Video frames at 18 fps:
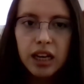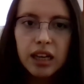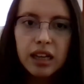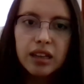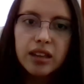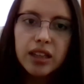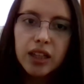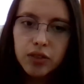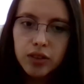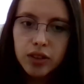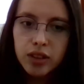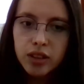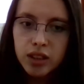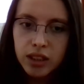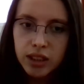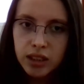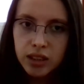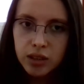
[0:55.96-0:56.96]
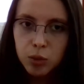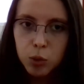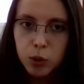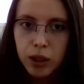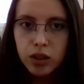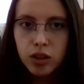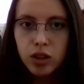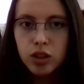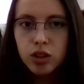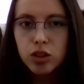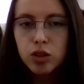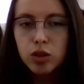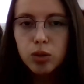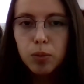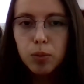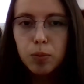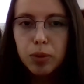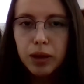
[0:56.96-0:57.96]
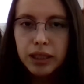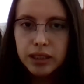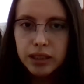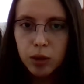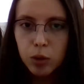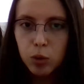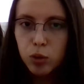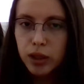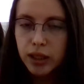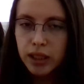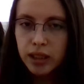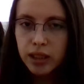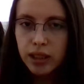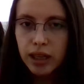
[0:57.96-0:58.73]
Next from this, we are going to place the water